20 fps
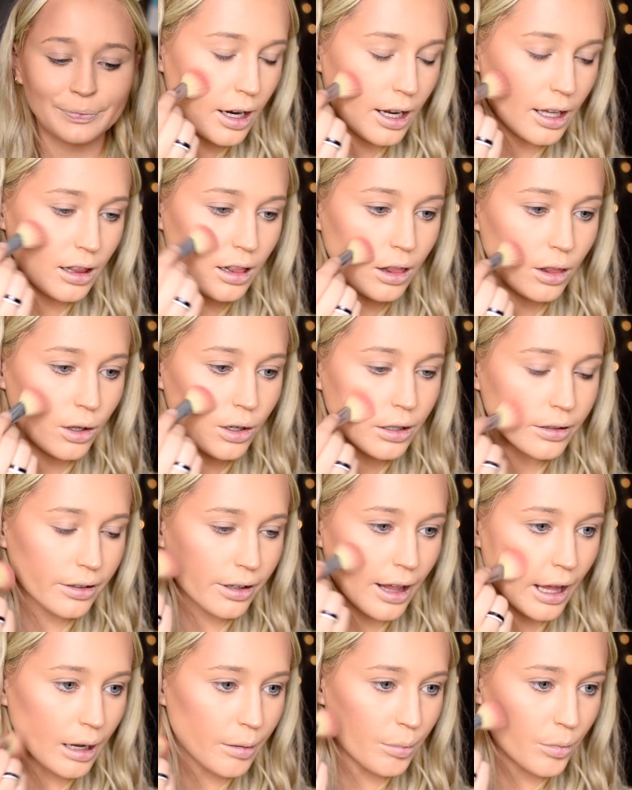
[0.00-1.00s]
It looks
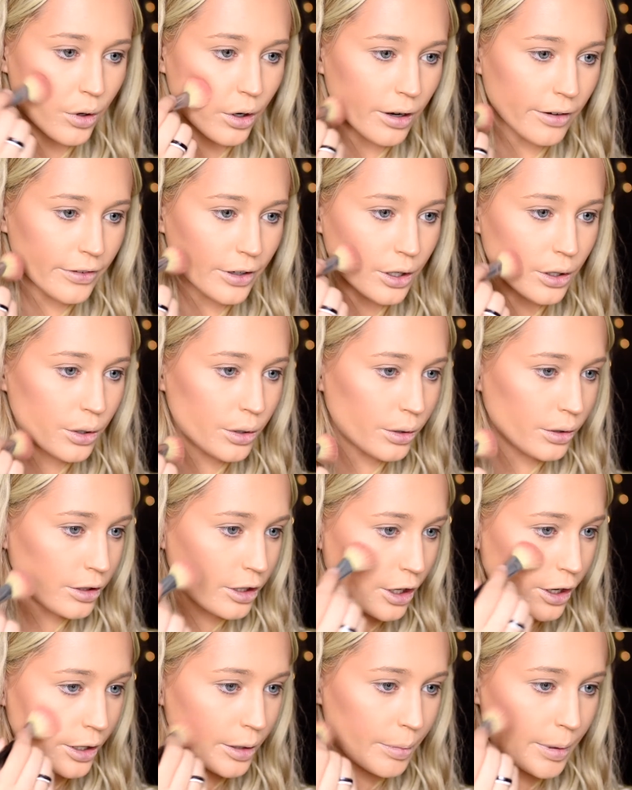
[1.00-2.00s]
like more of a cool
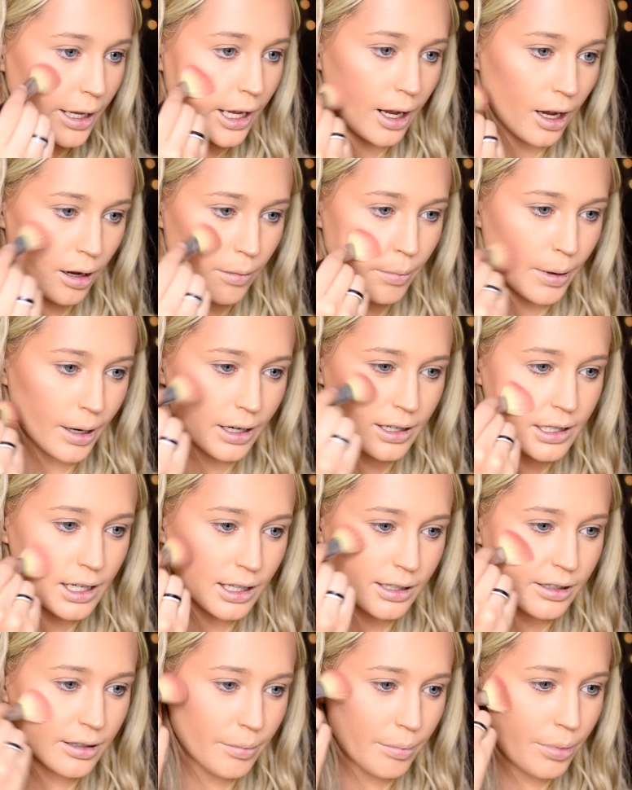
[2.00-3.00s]
tone pink, but it
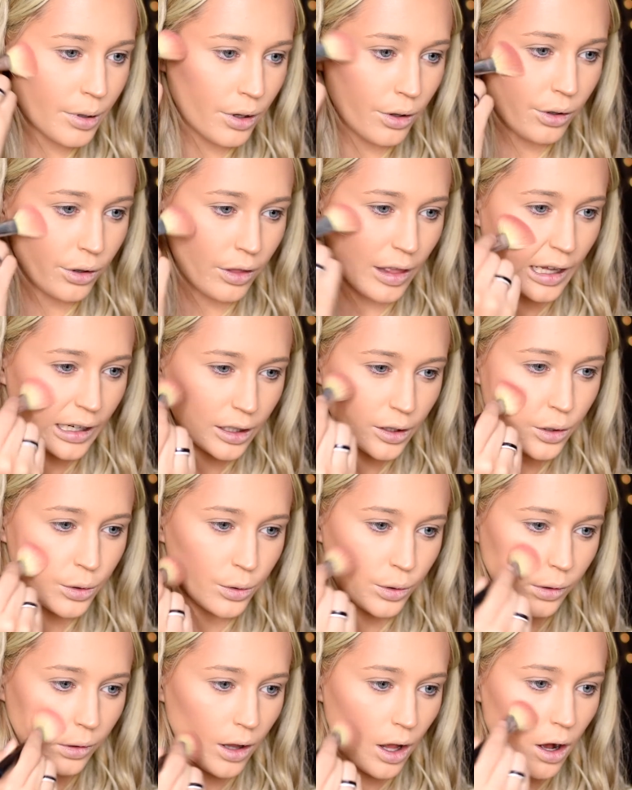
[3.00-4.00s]
doesn't pull that
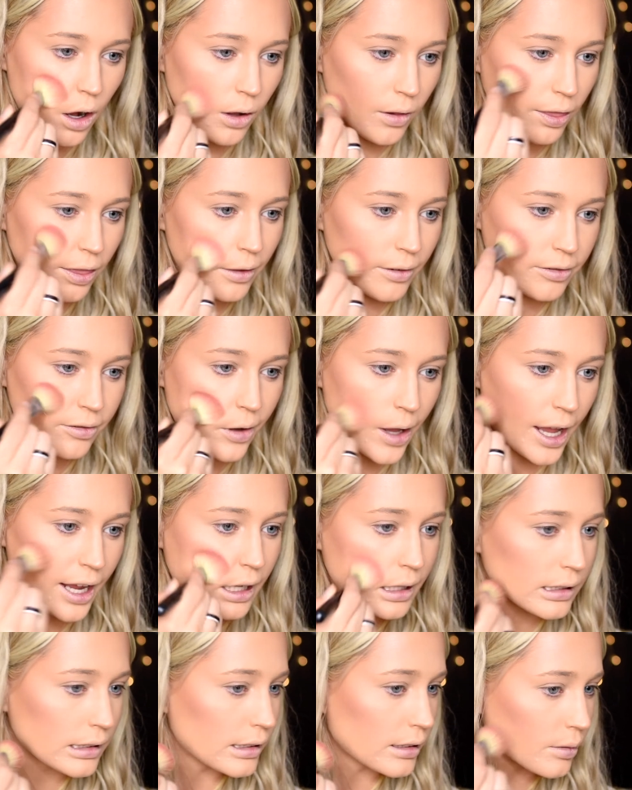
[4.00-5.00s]
cool on the
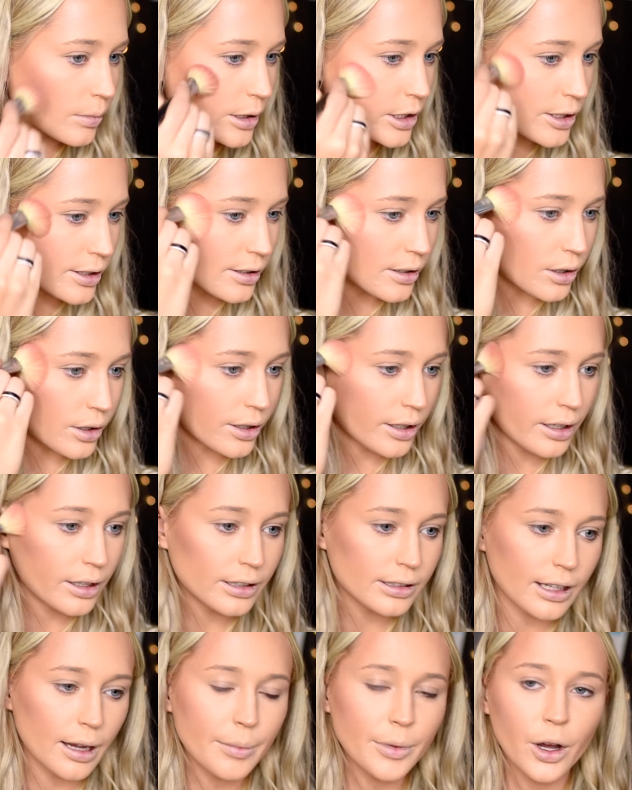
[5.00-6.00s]
face, which is good
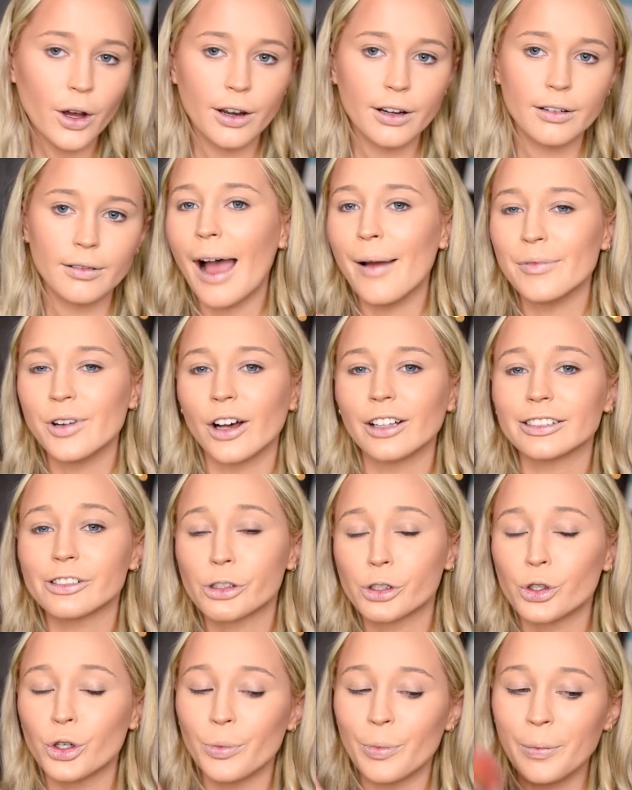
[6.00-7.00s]
because I'm not
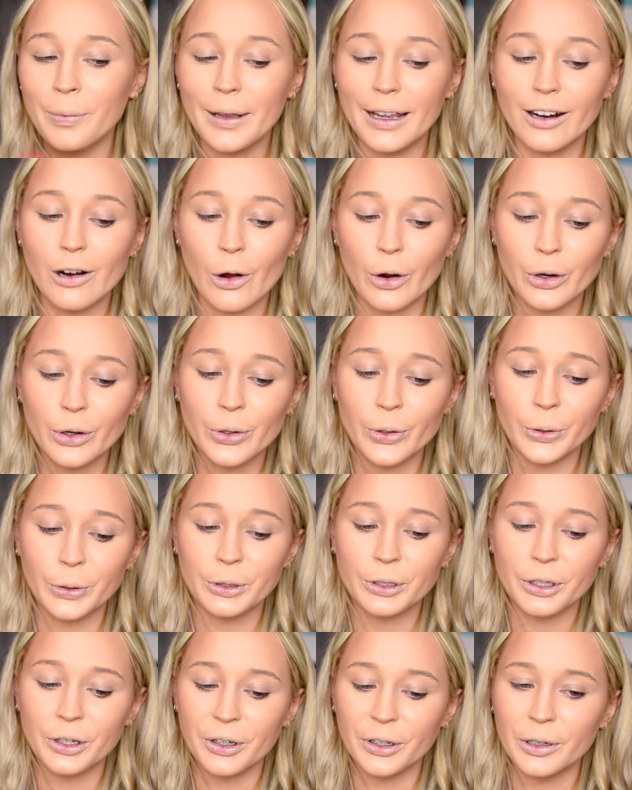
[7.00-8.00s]
super big on cool
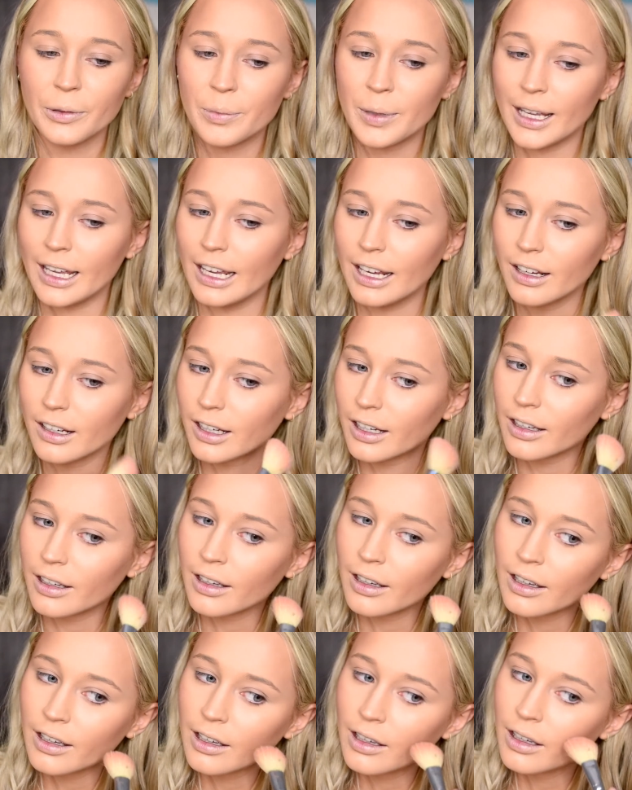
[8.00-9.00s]
tone pink
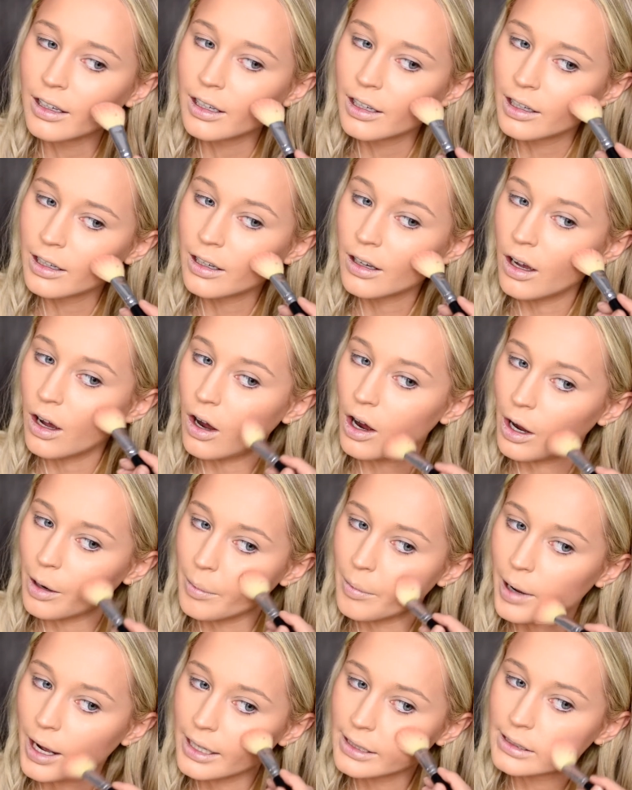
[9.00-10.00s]

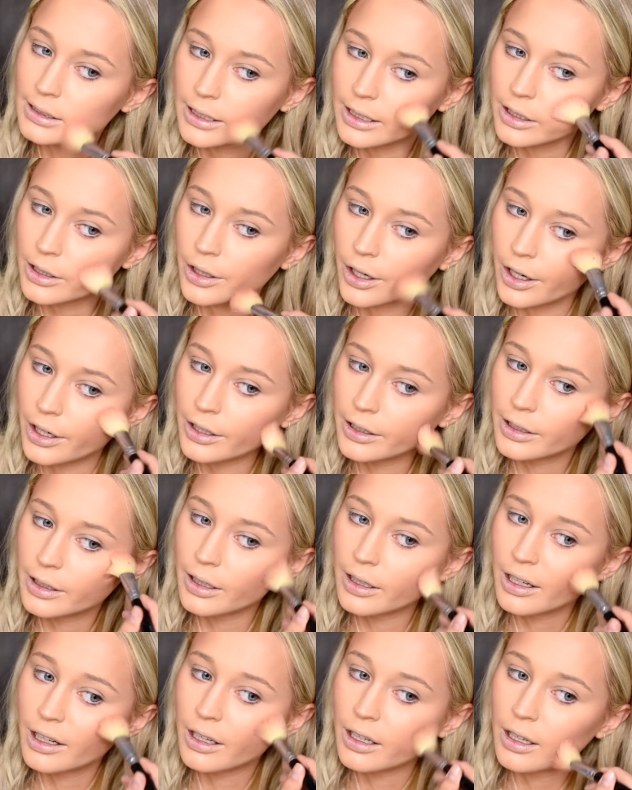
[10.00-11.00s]
on my skin tone,
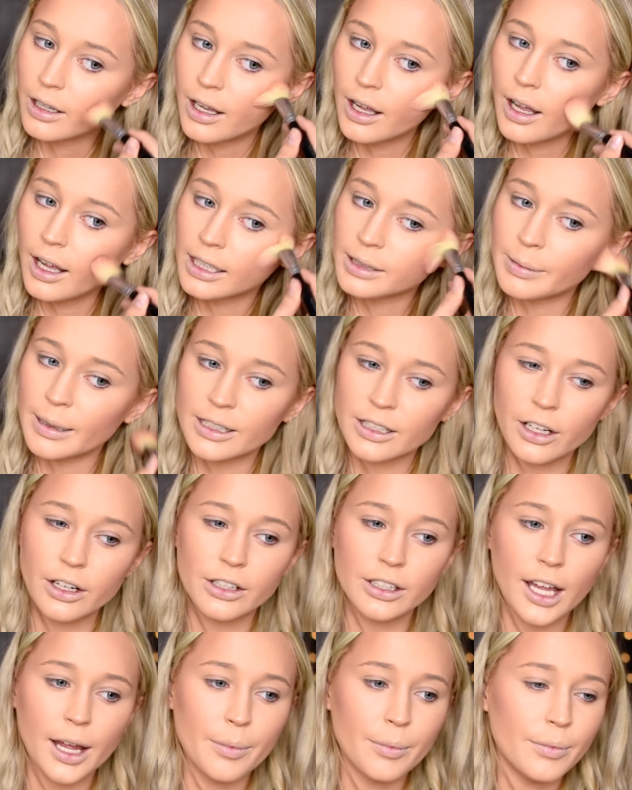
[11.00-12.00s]
especially
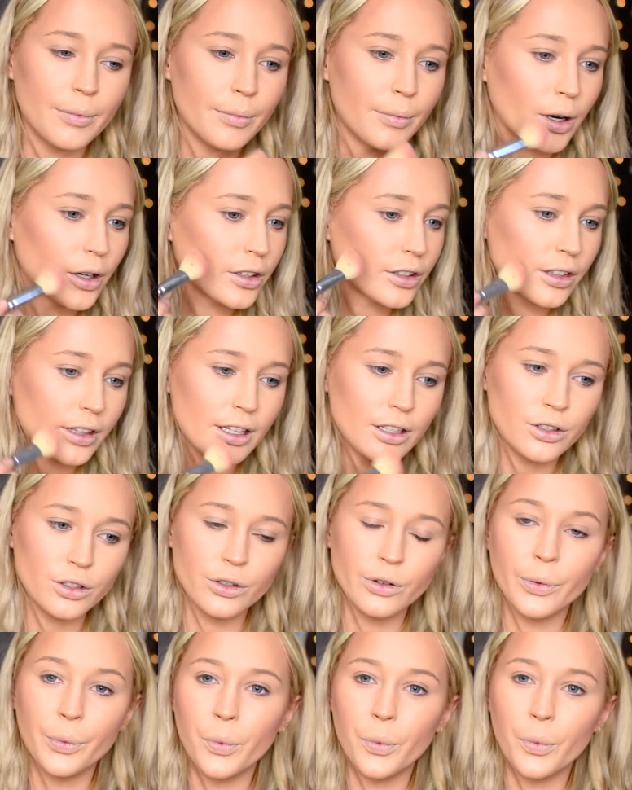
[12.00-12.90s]
because I mostly do